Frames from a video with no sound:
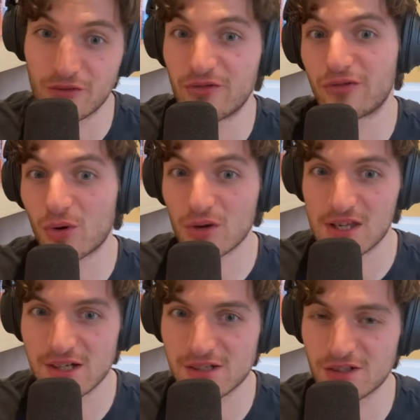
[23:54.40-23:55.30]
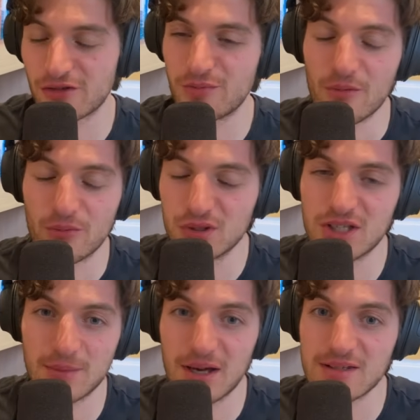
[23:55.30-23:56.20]
4 years of
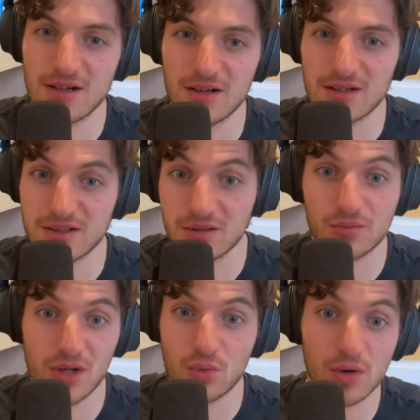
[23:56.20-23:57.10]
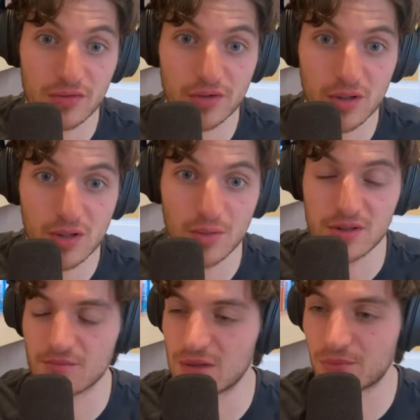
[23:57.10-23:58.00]
building my second brain workflow, but
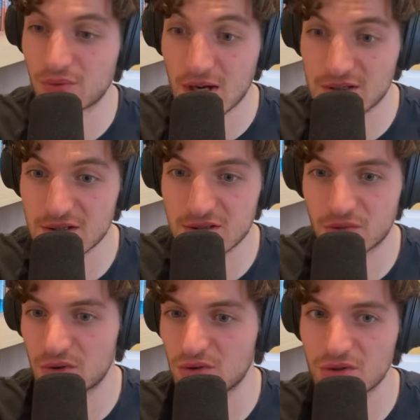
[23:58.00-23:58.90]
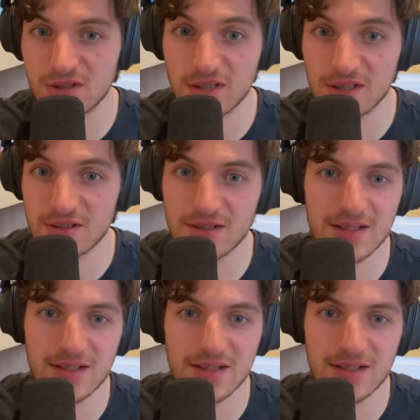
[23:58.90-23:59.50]
in practice, when you're using it,